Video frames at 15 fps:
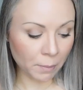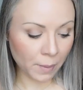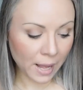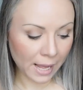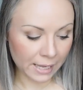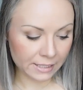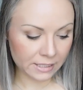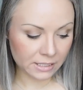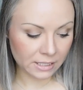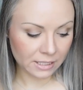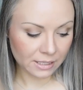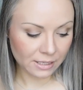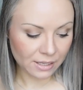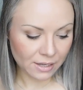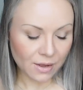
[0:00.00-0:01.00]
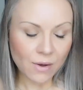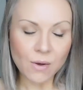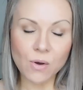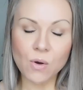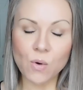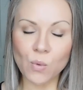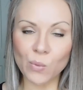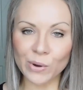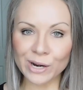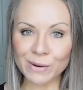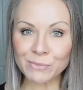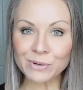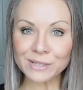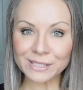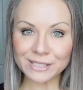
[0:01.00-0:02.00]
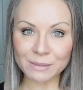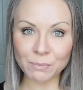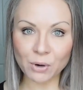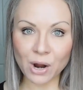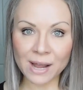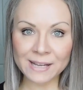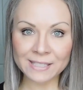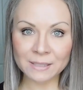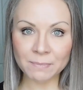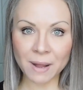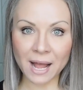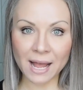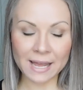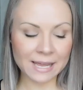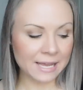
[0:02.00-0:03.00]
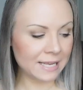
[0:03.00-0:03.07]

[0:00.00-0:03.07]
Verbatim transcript: But what I'm really surprised by